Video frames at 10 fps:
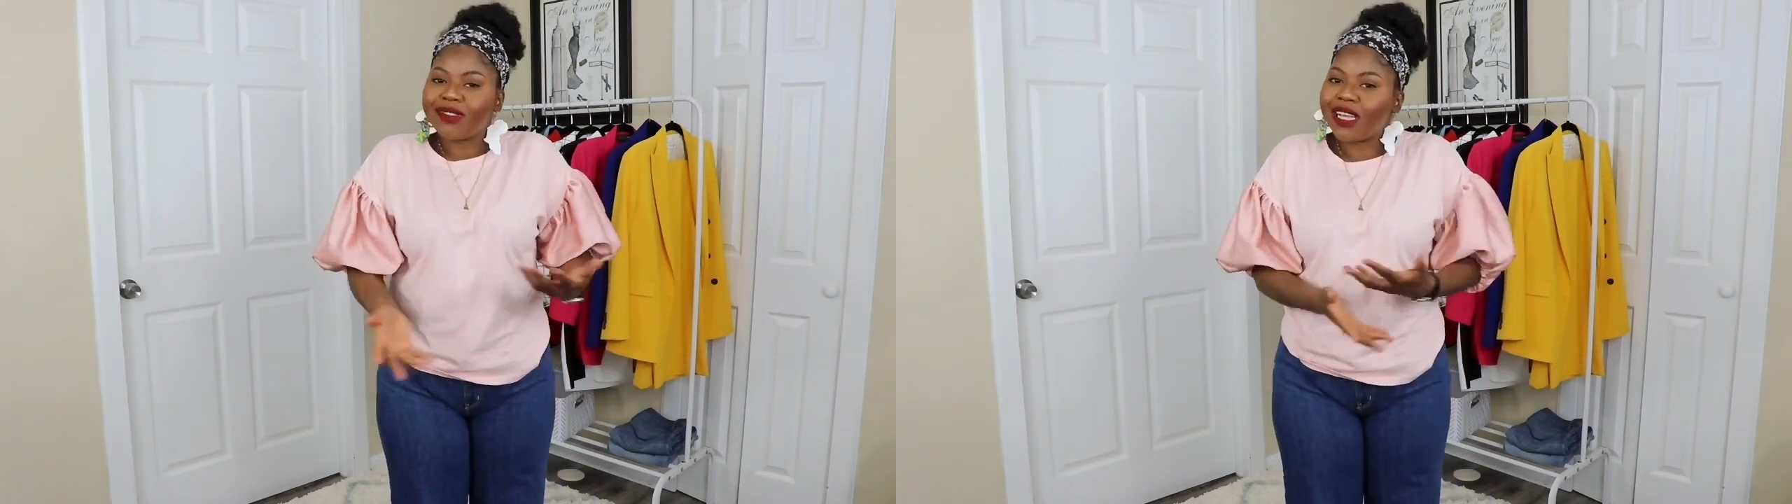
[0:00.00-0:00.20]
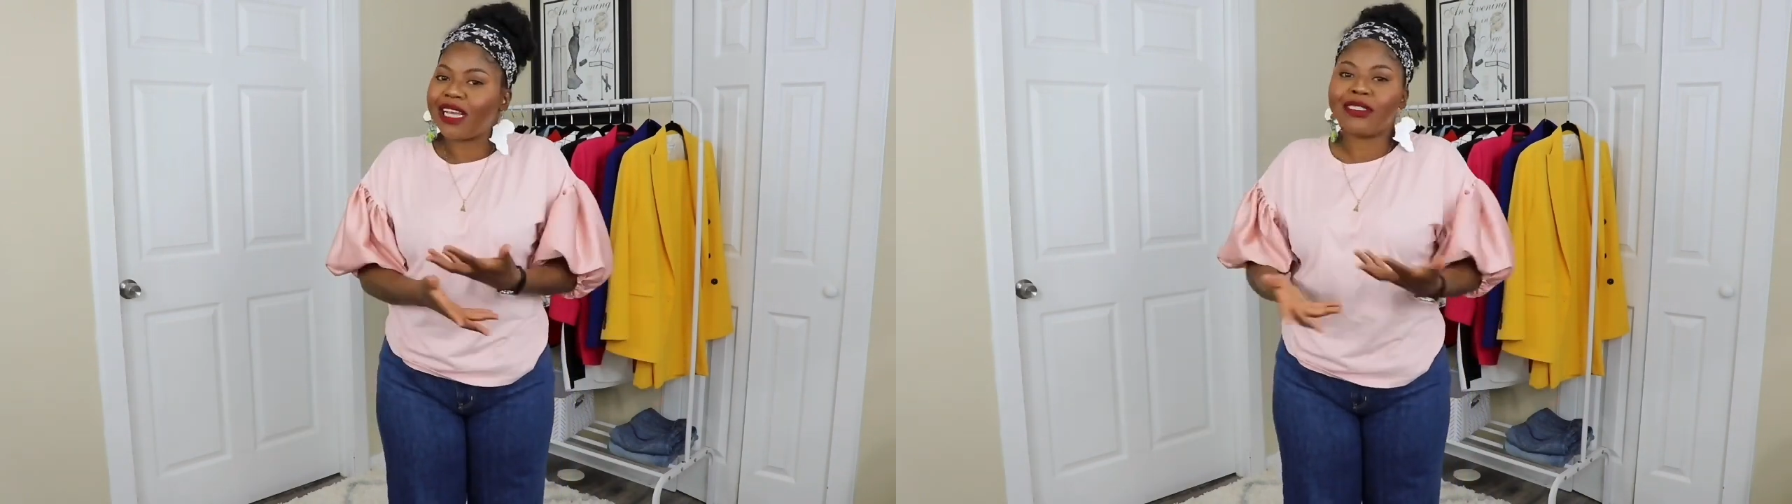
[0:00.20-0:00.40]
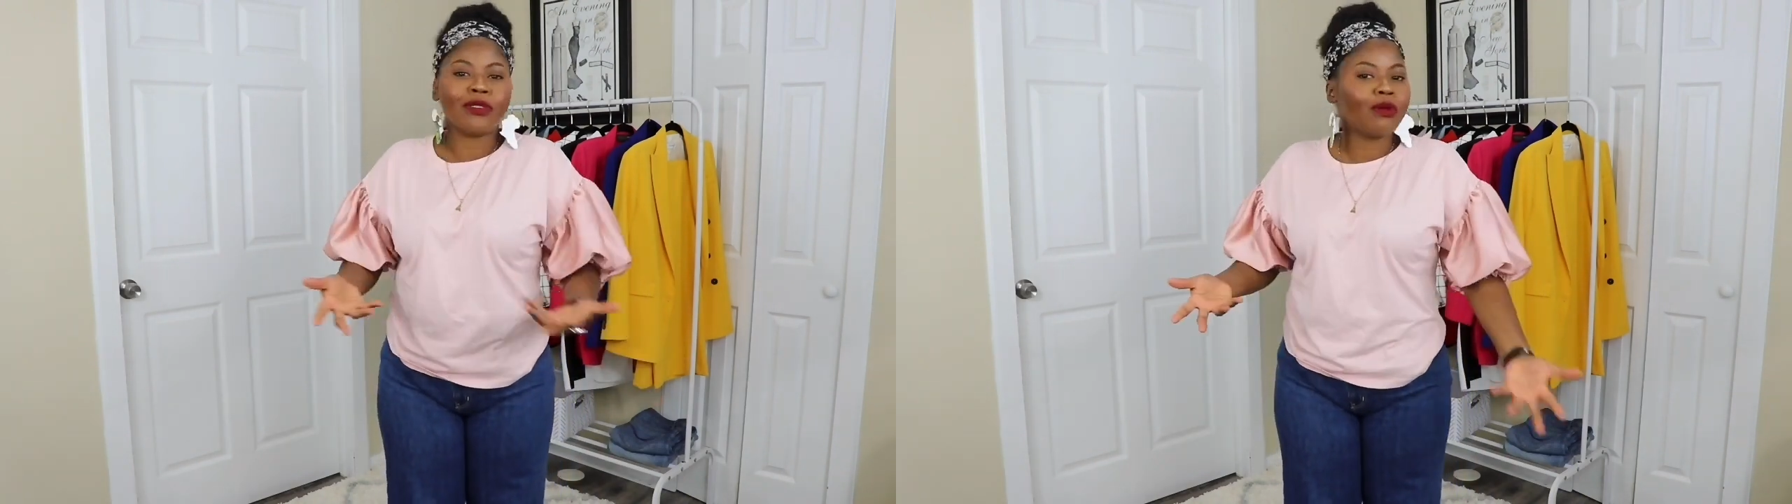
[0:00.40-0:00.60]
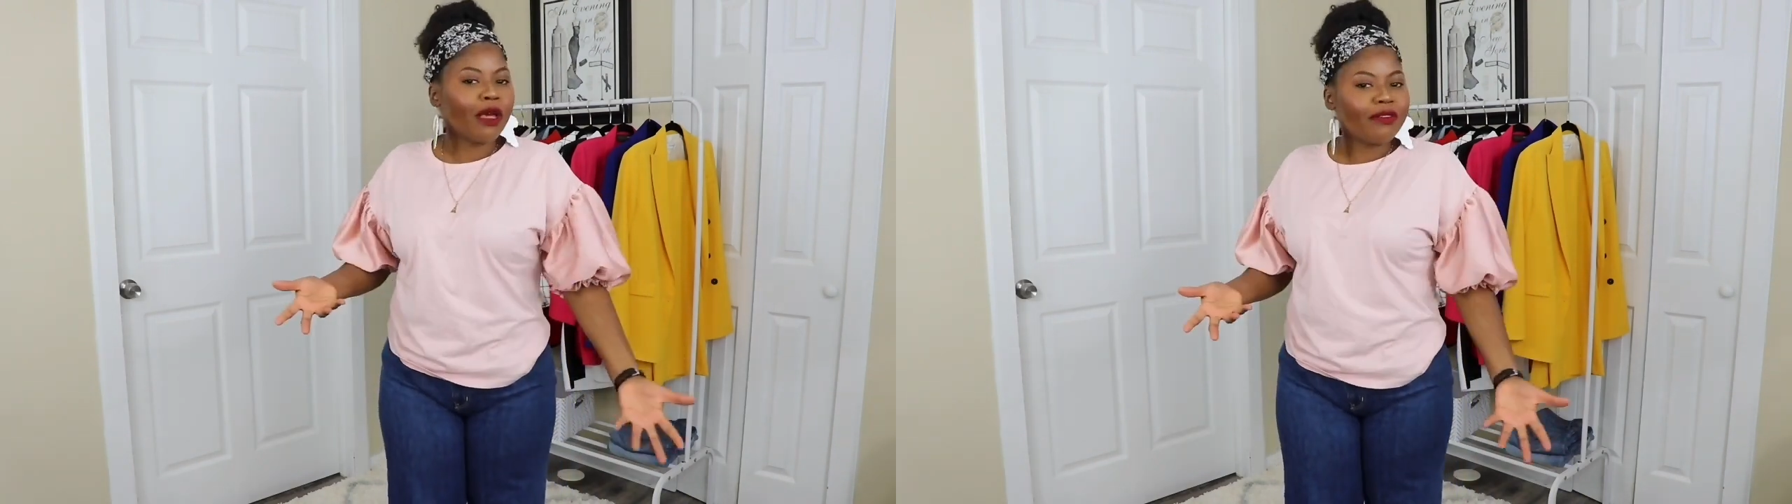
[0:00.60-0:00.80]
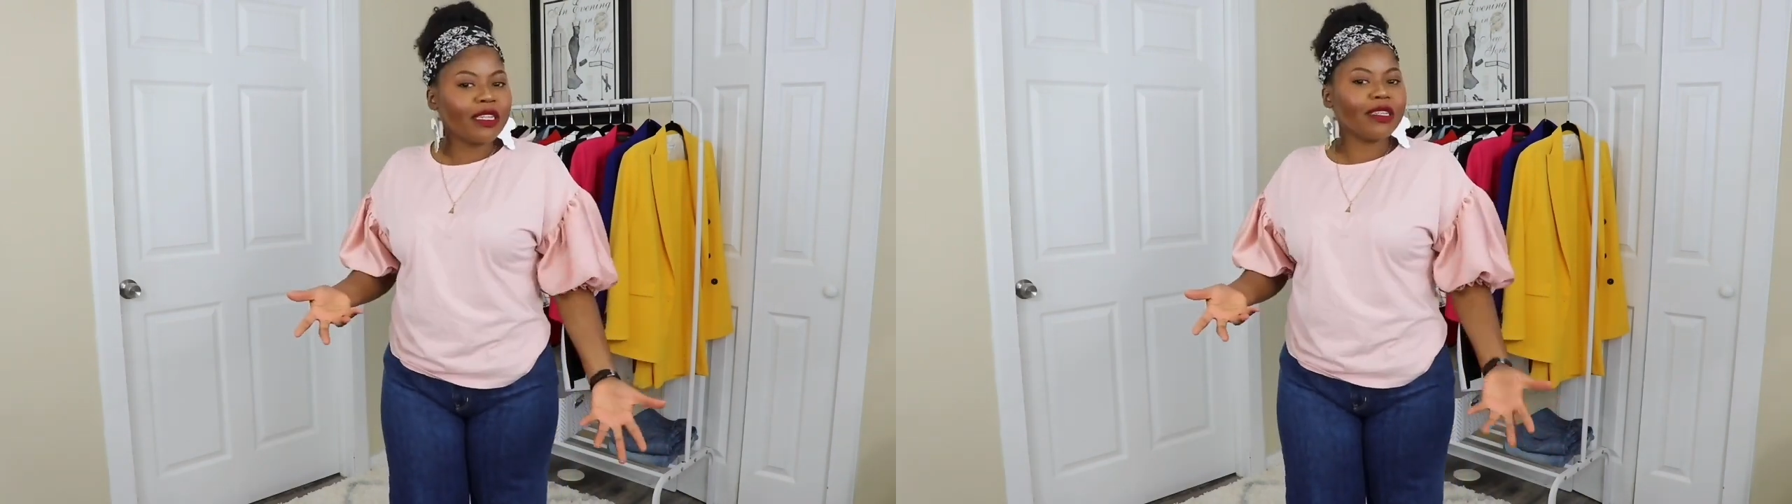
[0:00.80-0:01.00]
I still
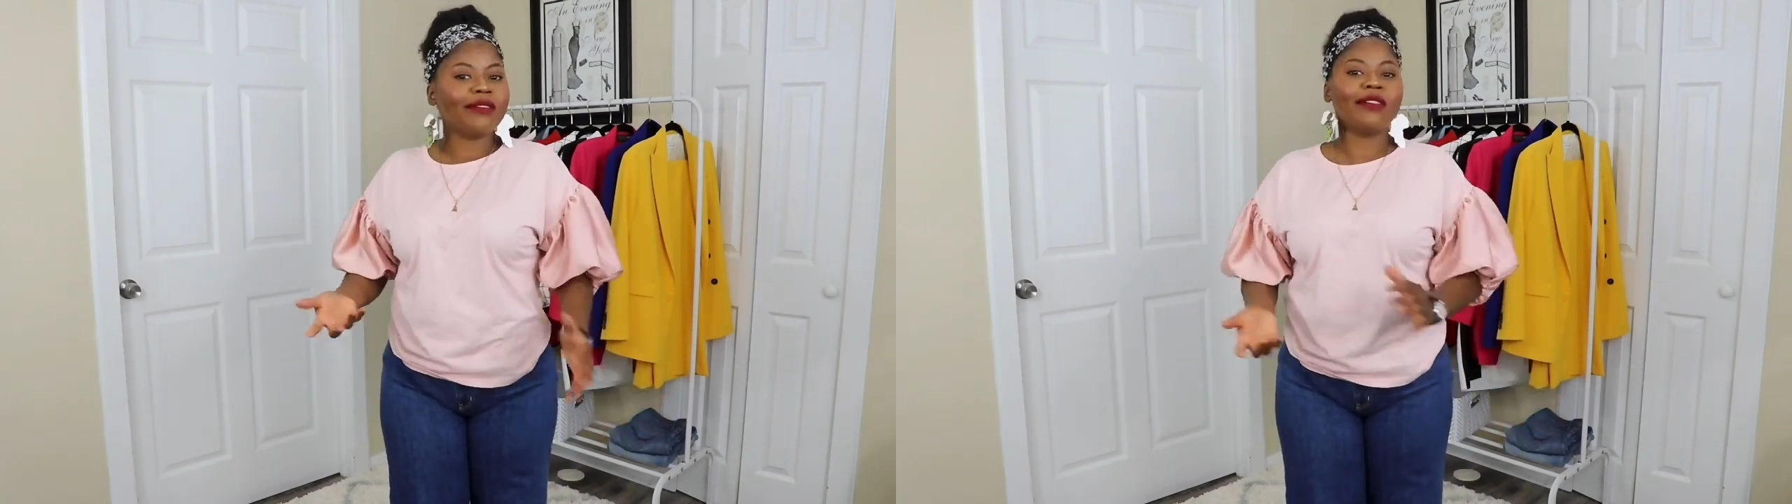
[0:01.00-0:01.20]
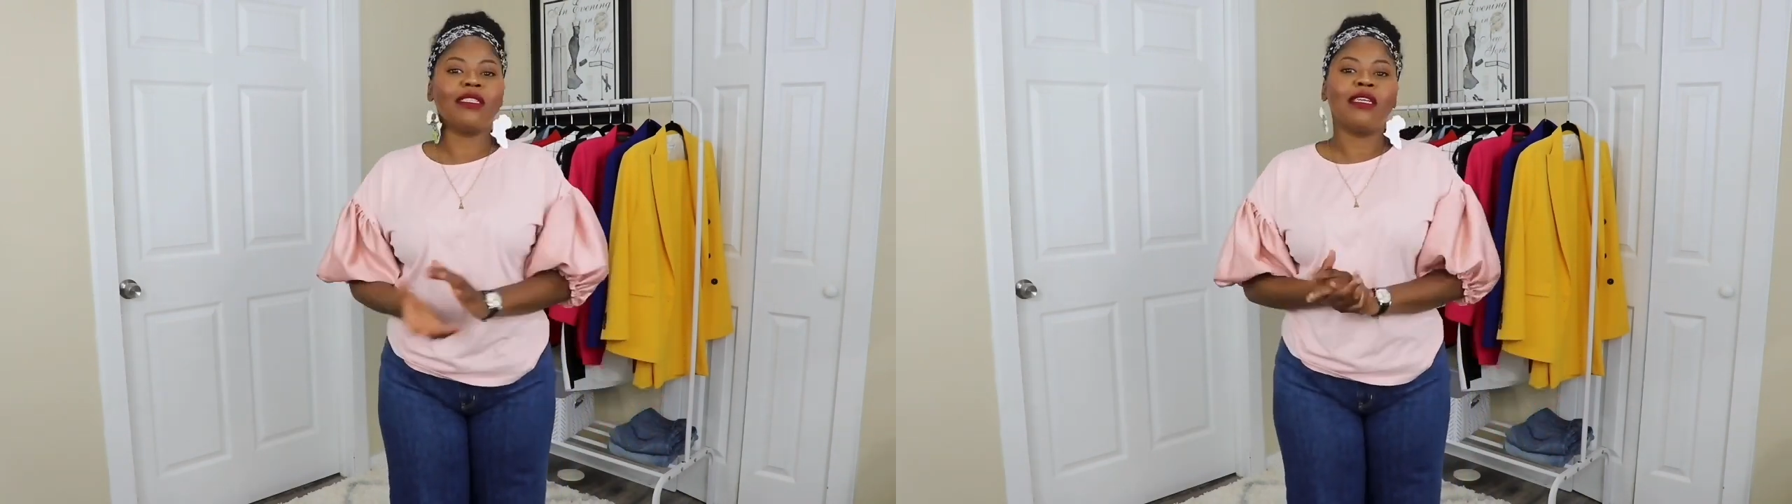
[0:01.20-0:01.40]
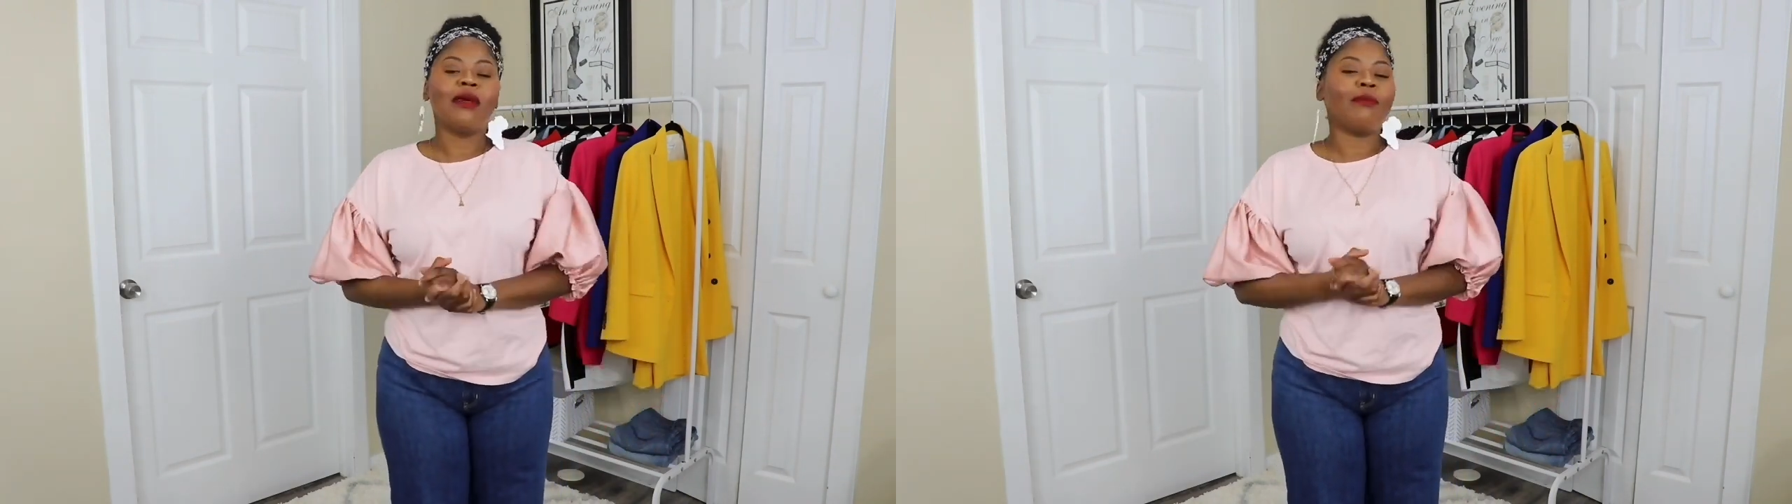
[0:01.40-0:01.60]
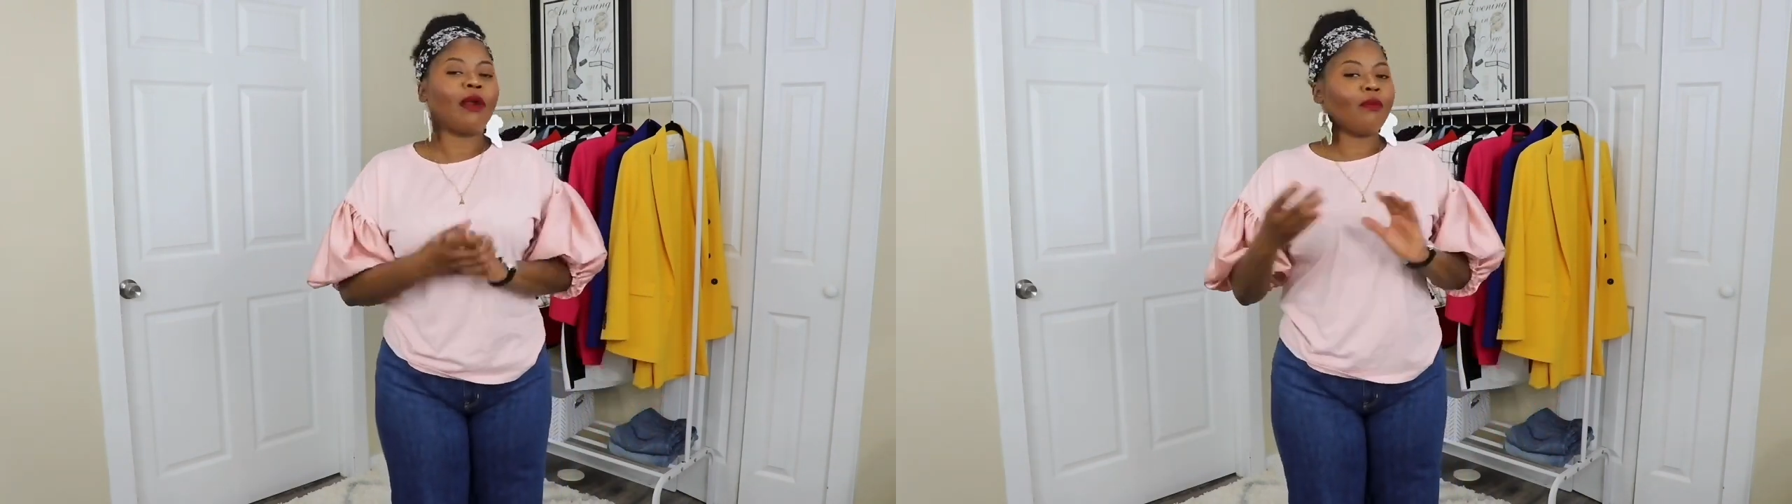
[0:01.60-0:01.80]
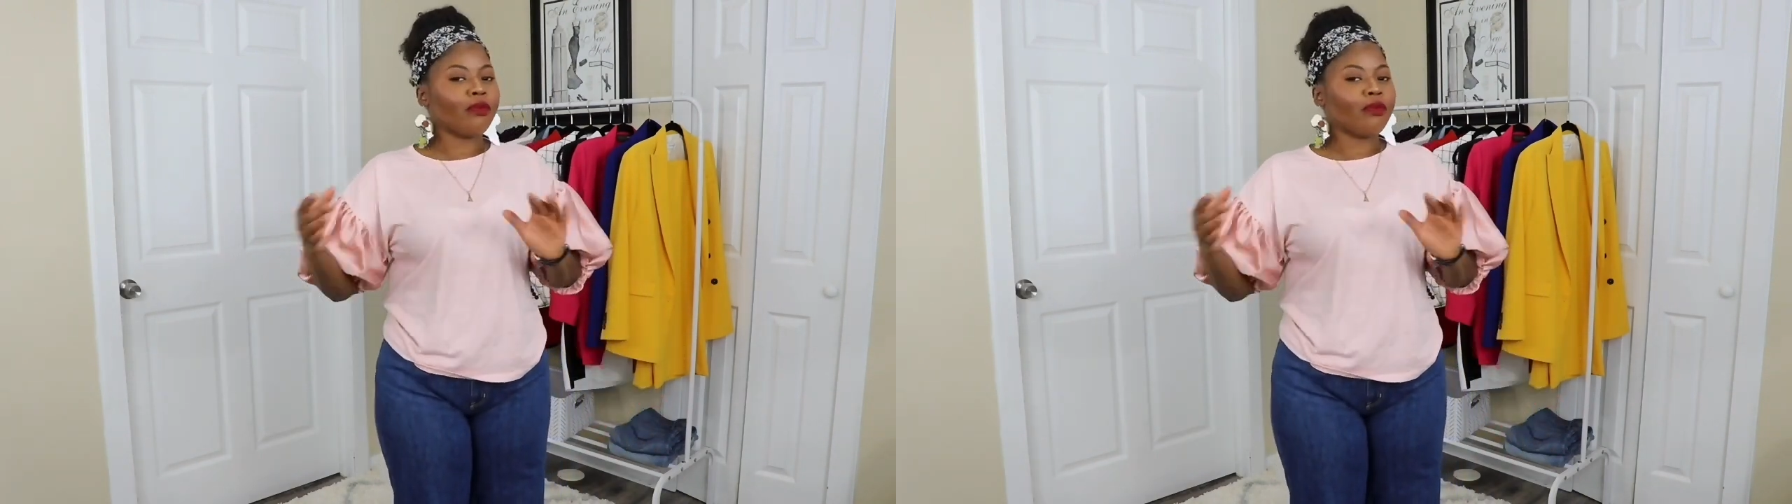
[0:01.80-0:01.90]
love it. But I'm